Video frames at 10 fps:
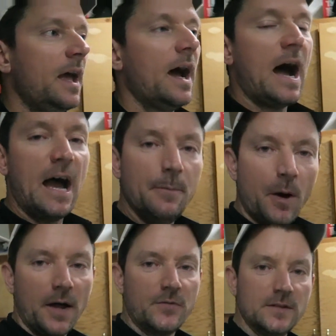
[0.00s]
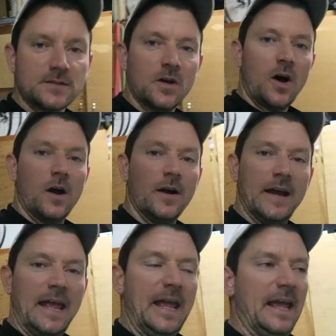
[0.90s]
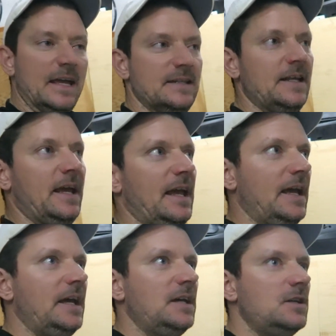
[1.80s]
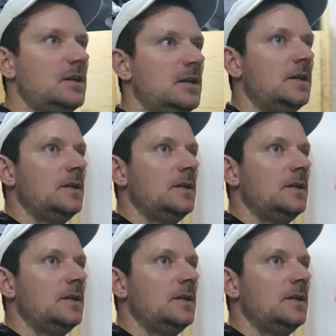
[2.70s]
I bought this car and it